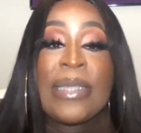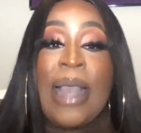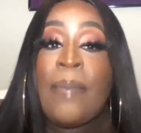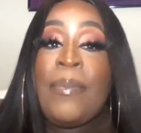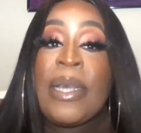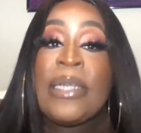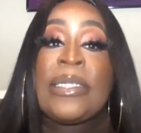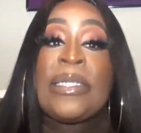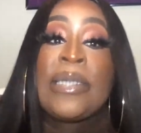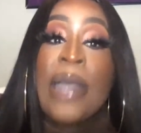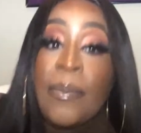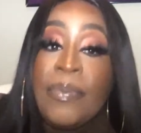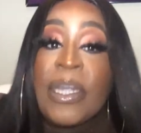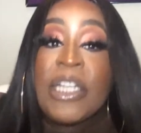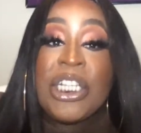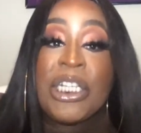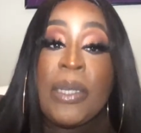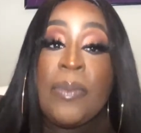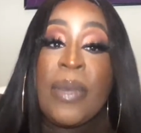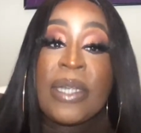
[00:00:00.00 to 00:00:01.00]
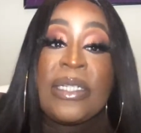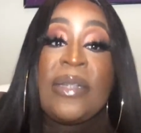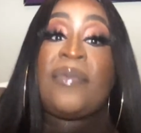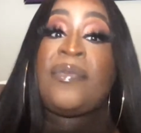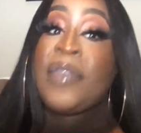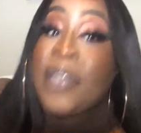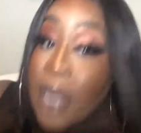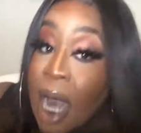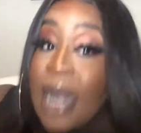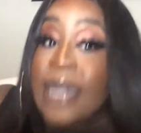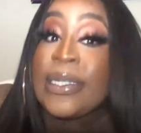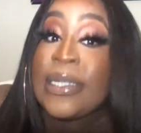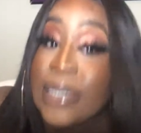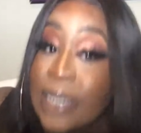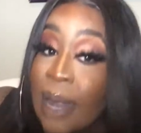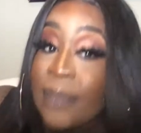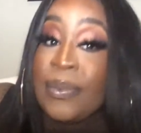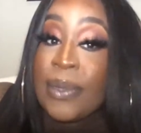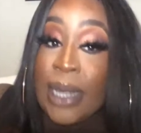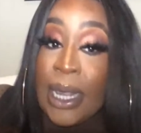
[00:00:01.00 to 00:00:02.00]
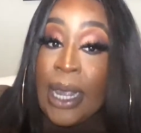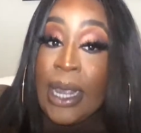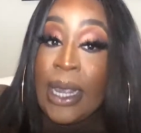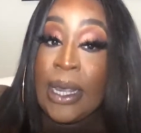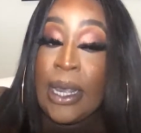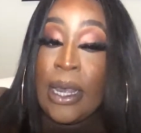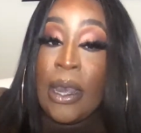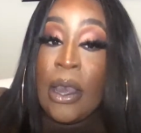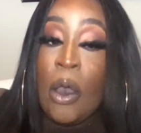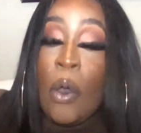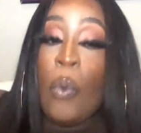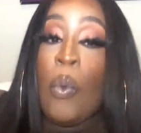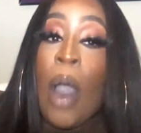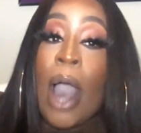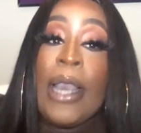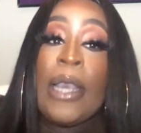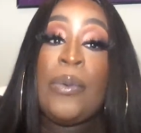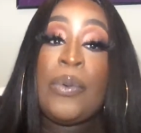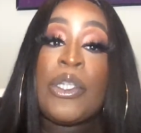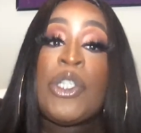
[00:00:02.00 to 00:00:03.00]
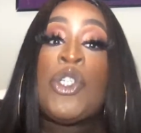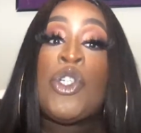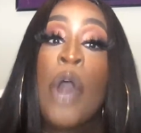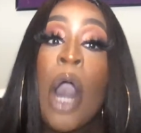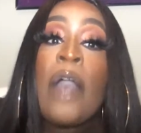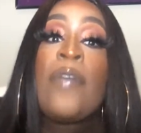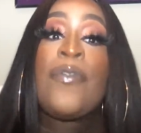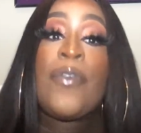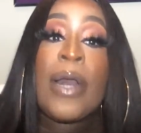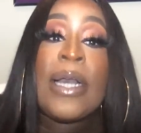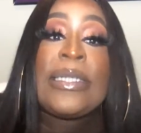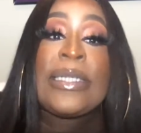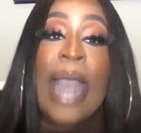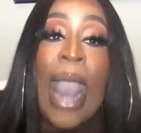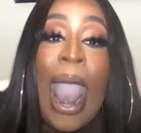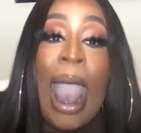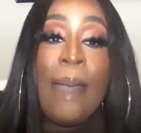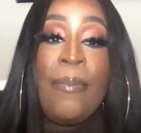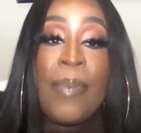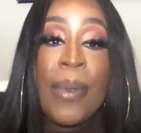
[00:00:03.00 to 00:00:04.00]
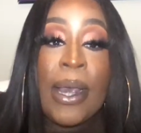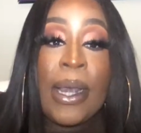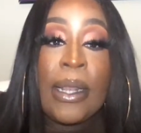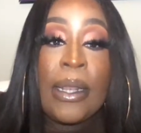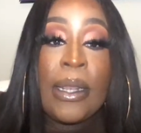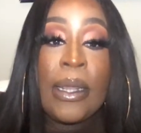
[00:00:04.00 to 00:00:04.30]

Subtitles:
That means something, she must have done something while he was drunk for it to happen.